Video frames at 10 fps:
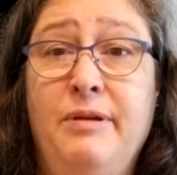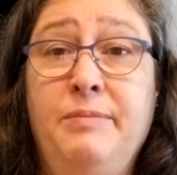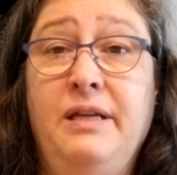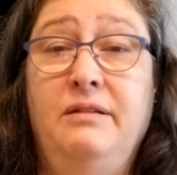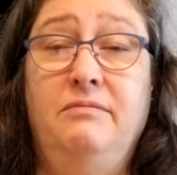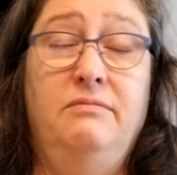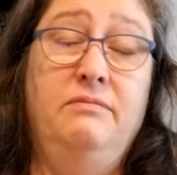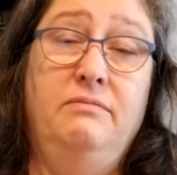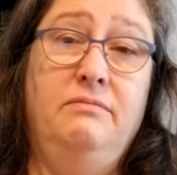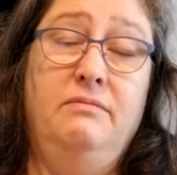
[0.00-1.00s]
I mean,
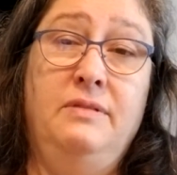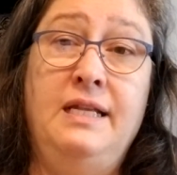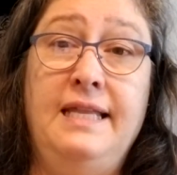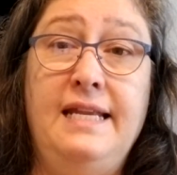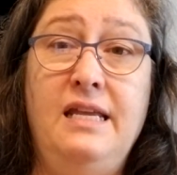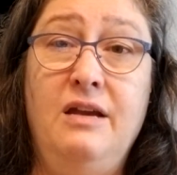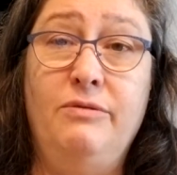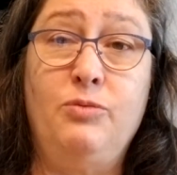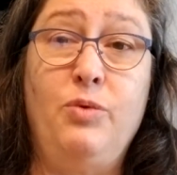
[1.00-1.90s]
the lady he was